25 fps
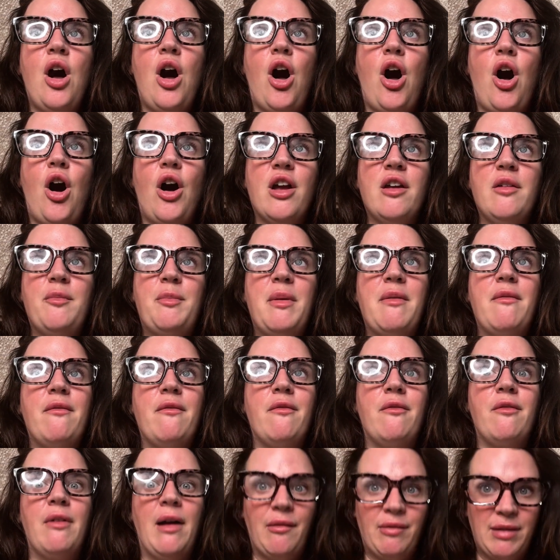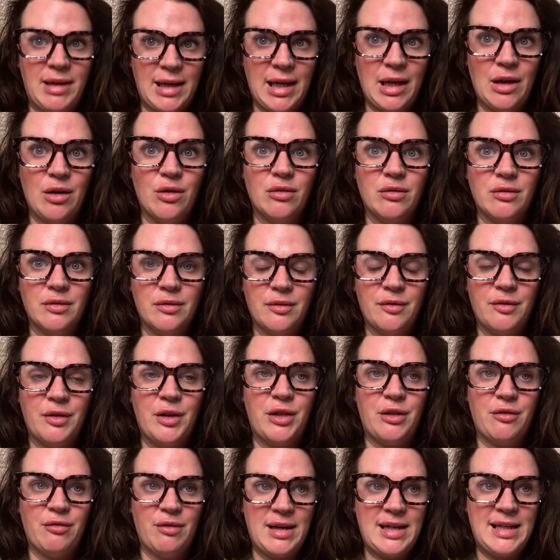I have been very ill for
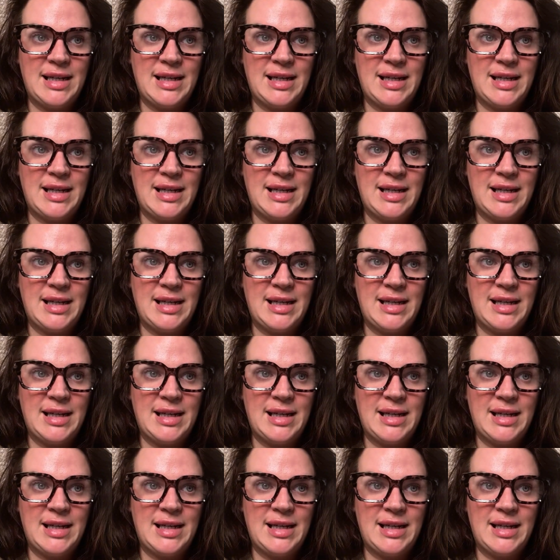3